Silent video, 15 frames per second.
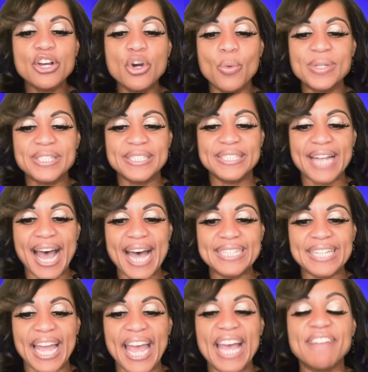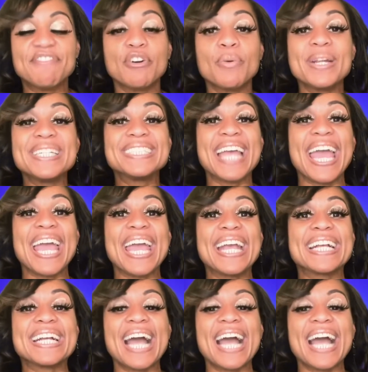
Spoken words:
who is not every day